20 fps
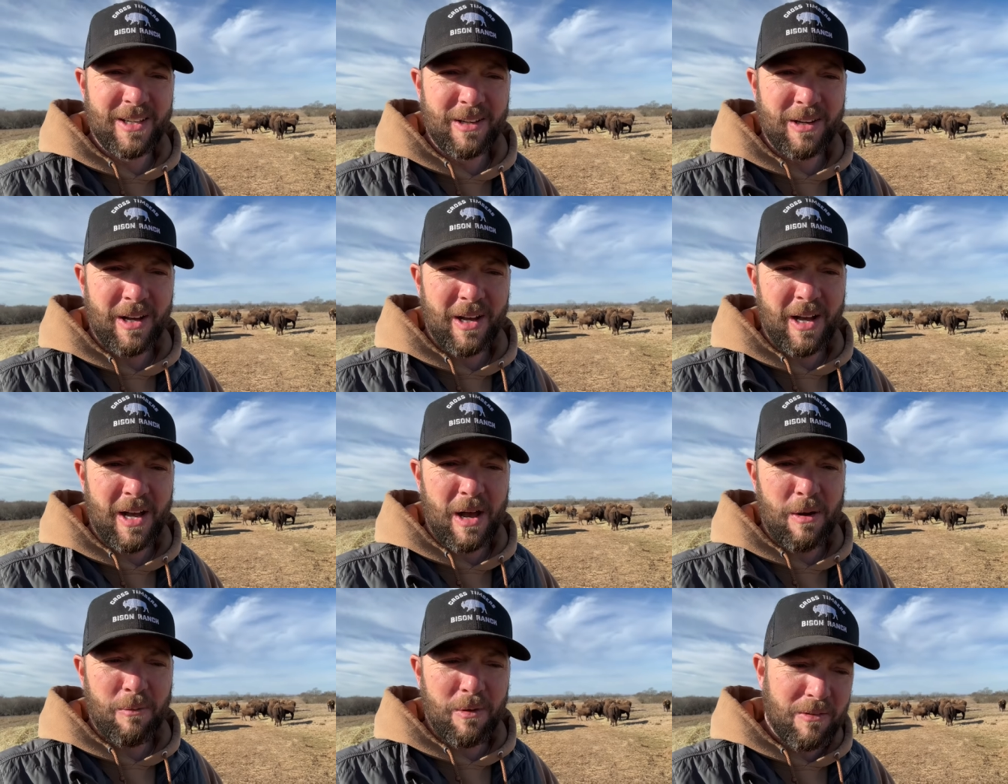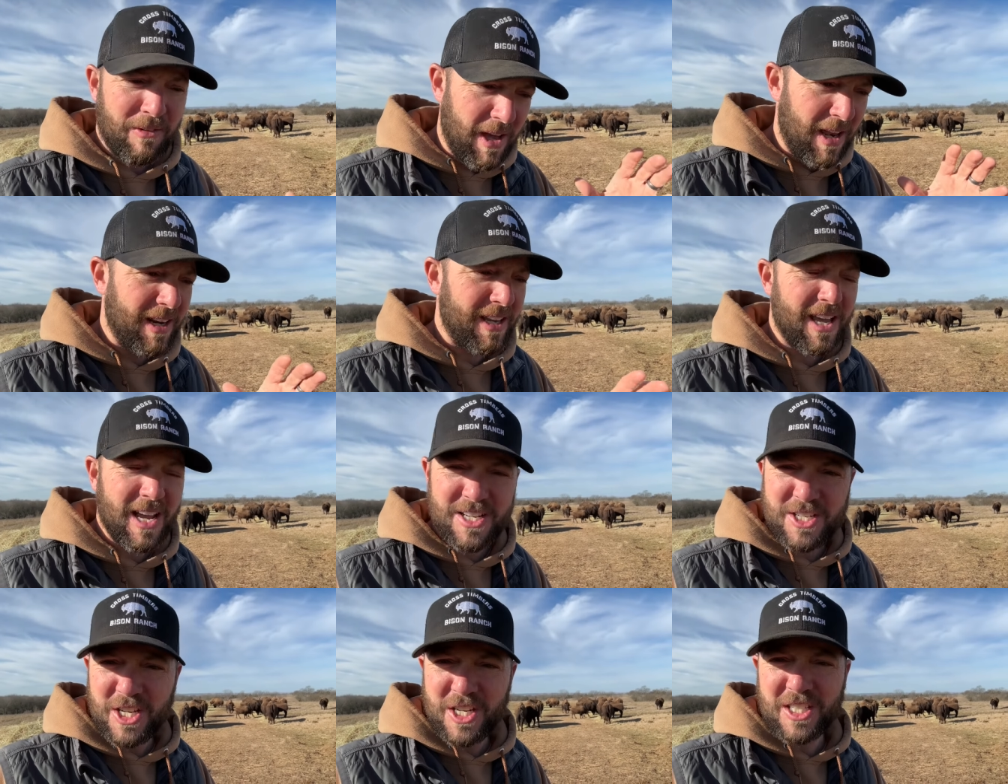Uh, we've got to
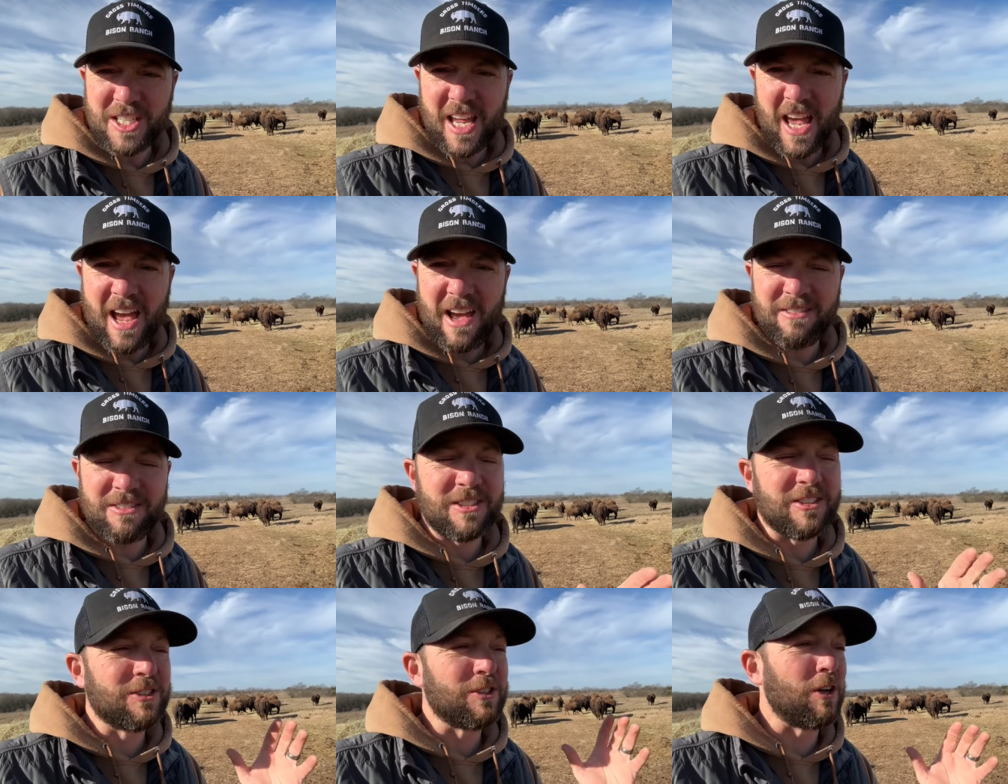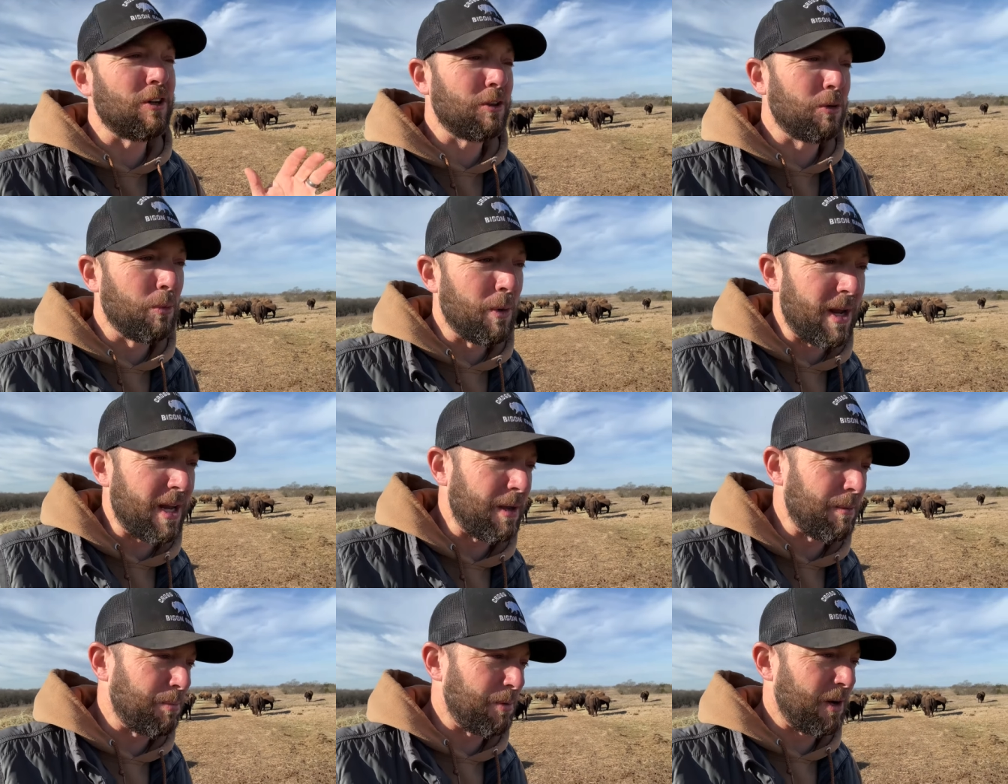catch these calves and start the
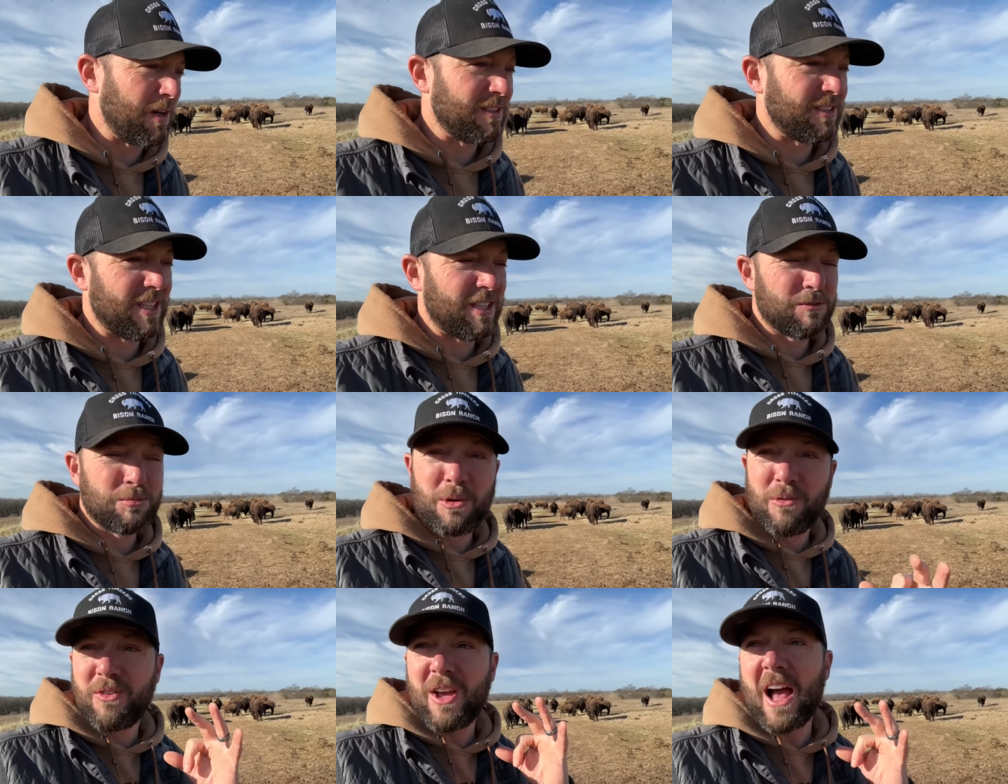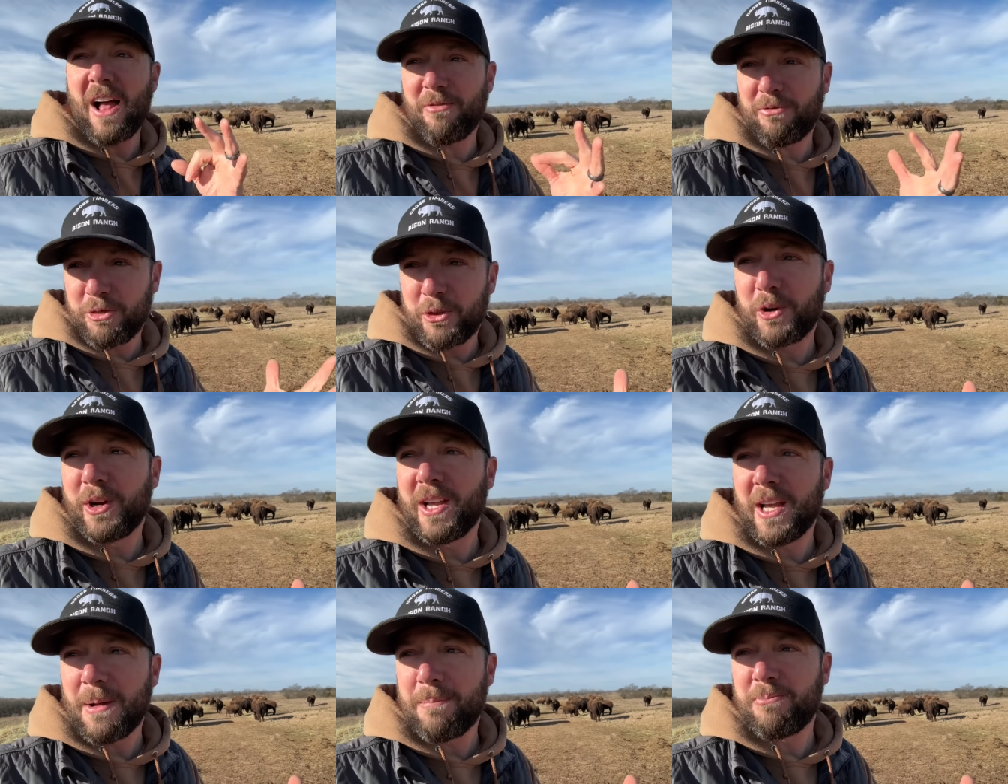weaning process. We've got
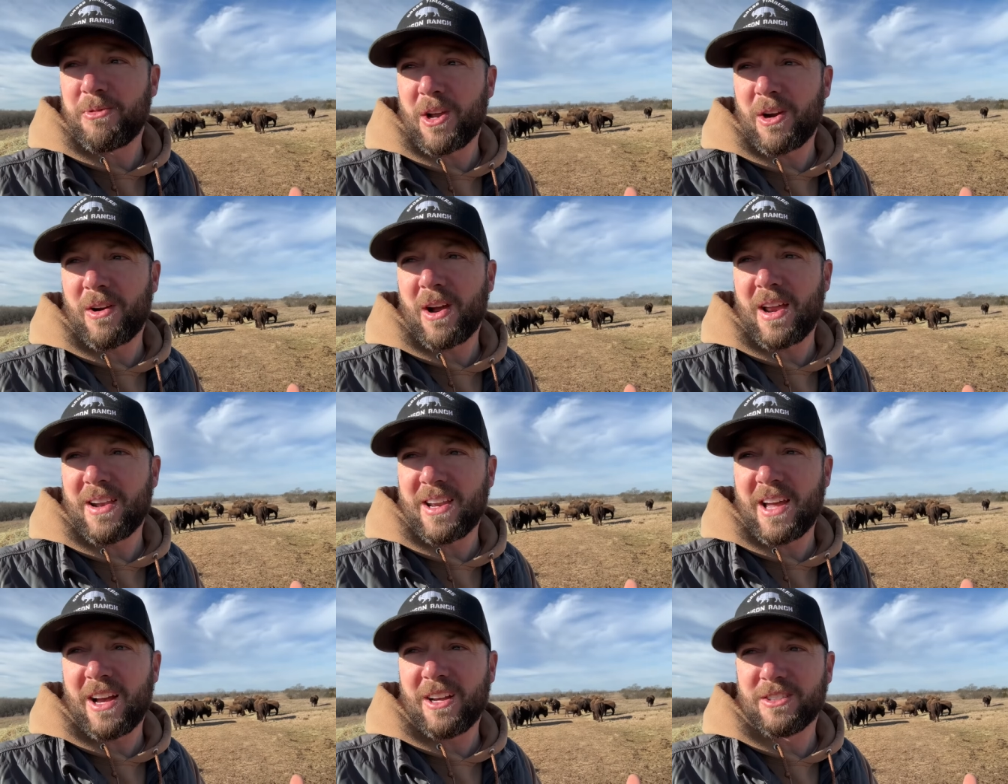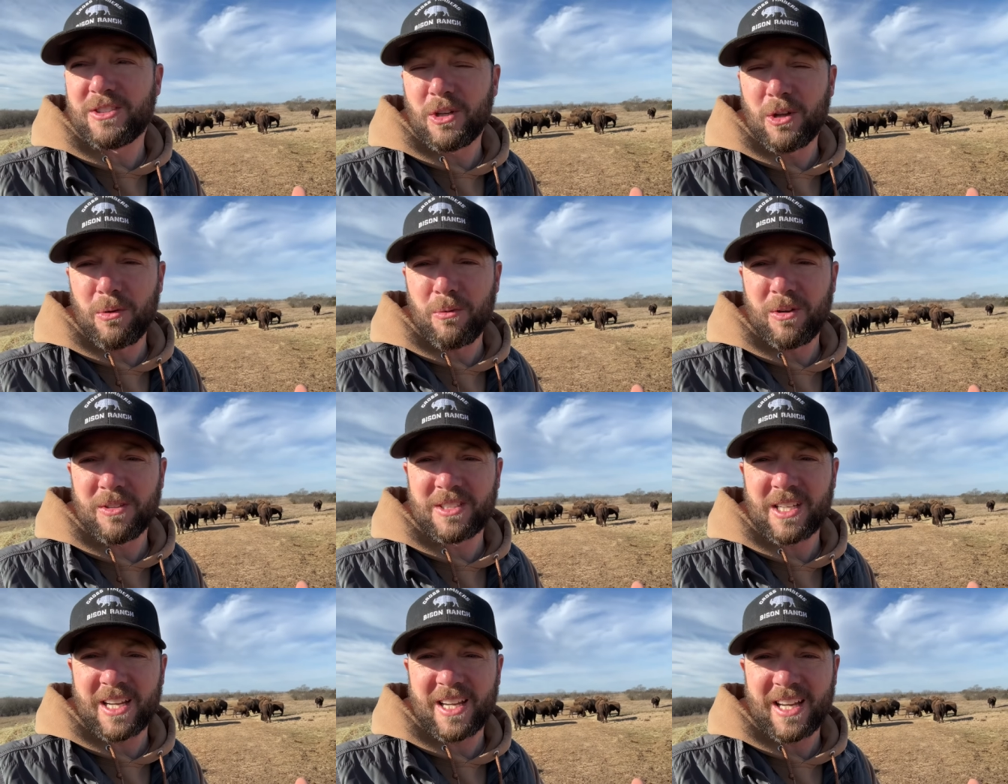three up there right now. It's the only
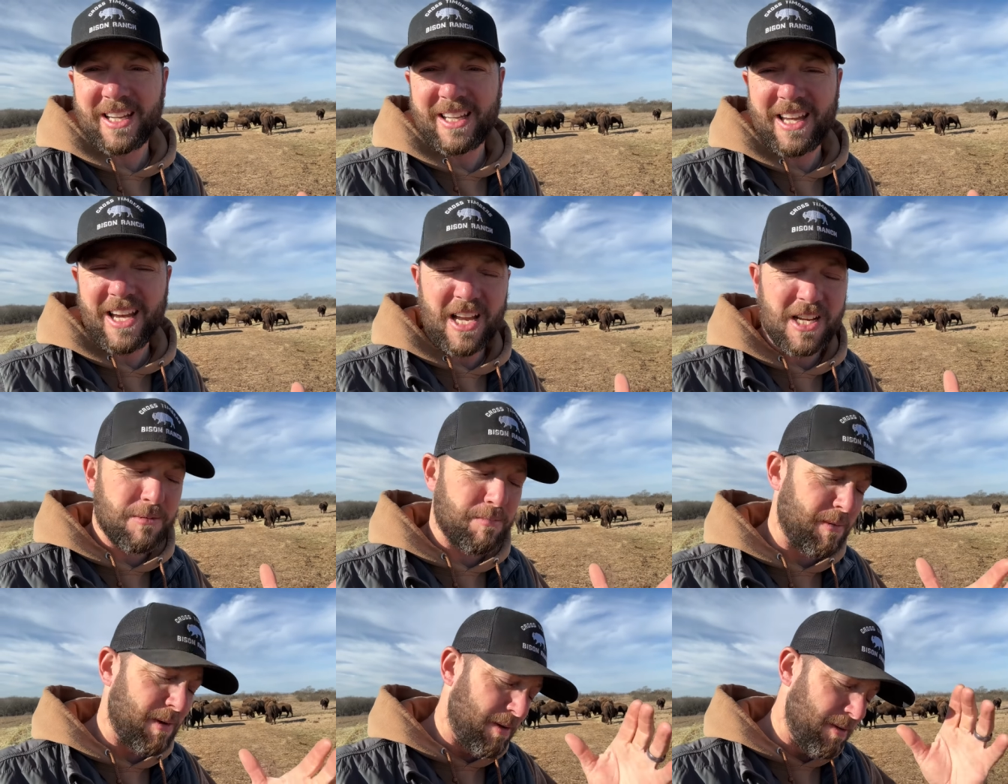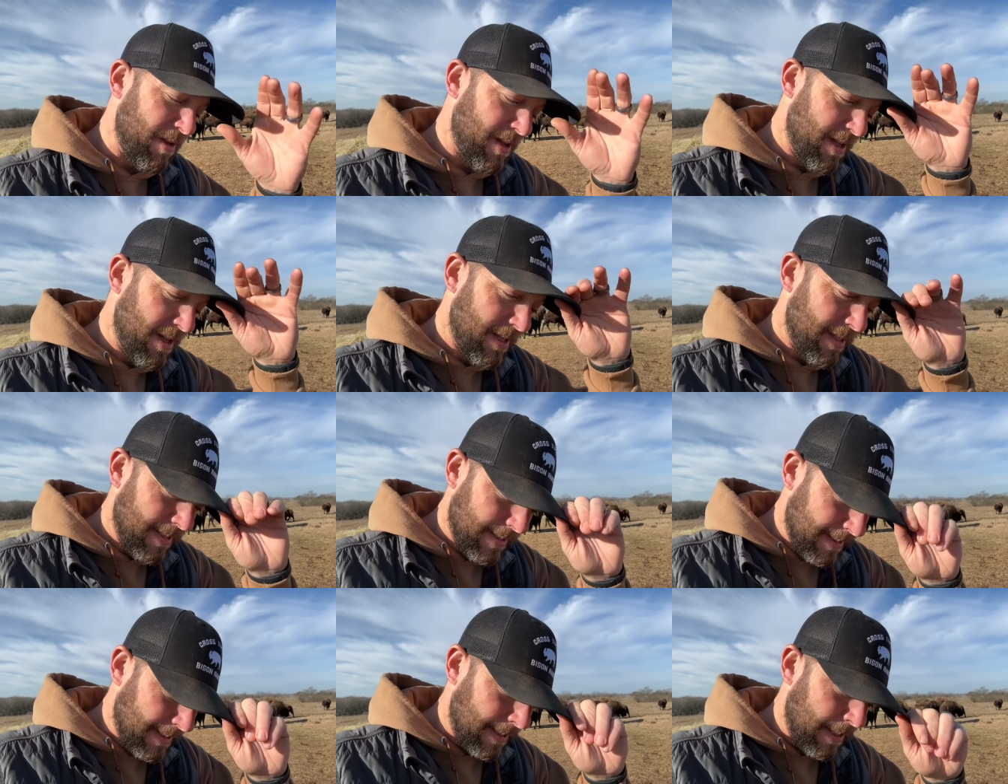ones I could catch, but
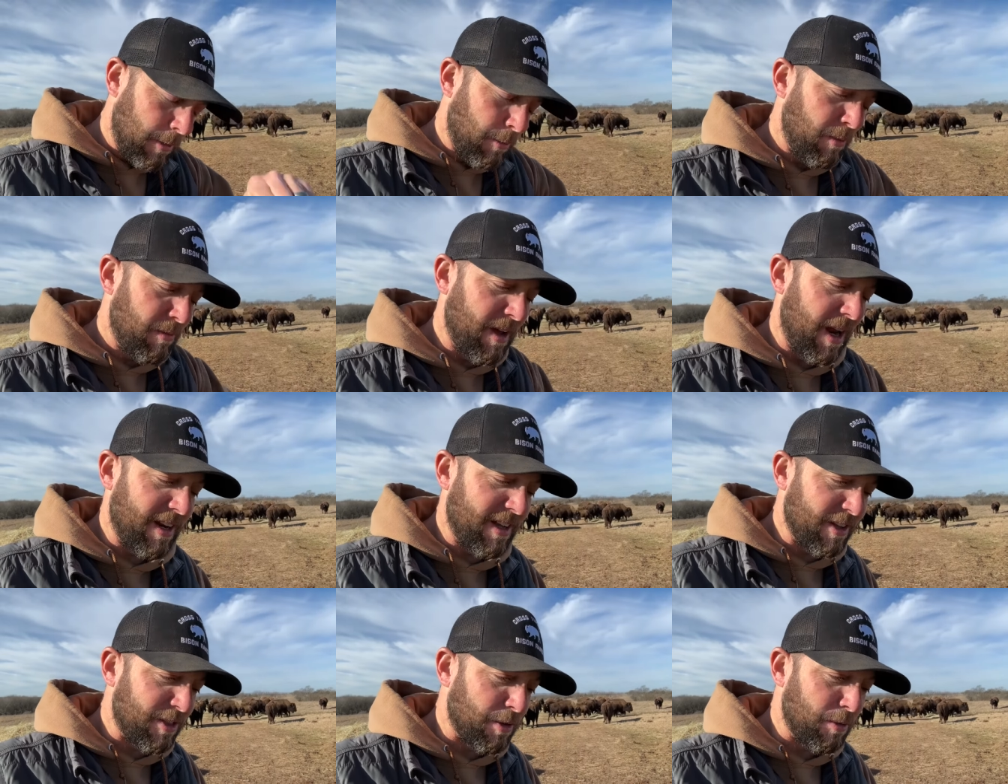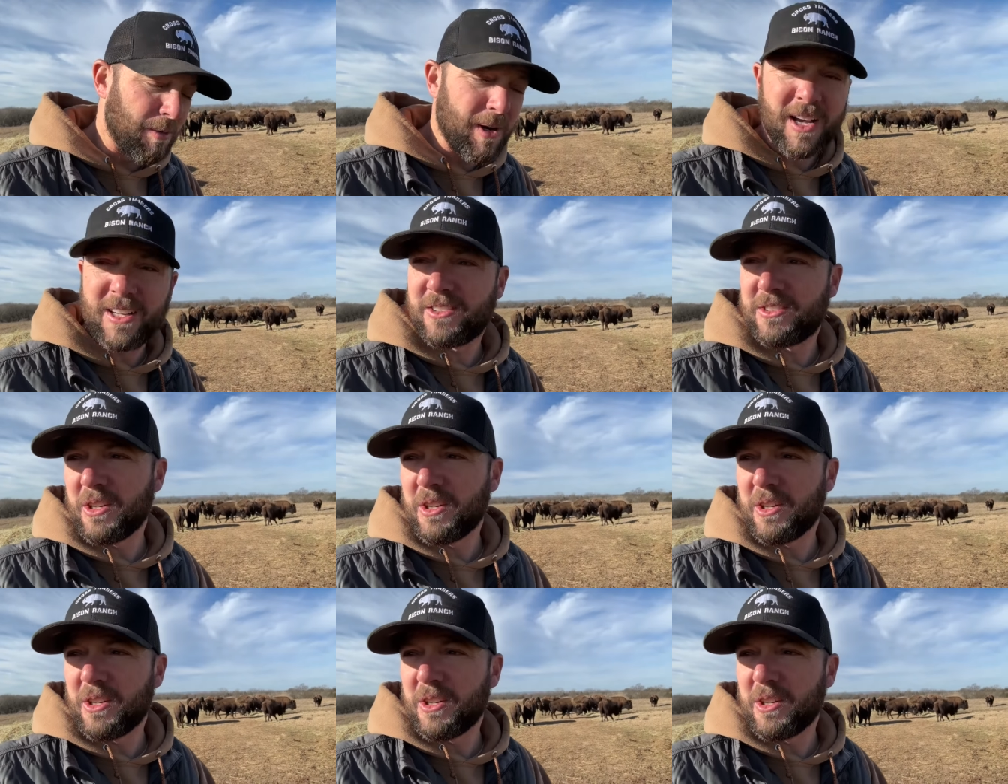we've got to get the rest.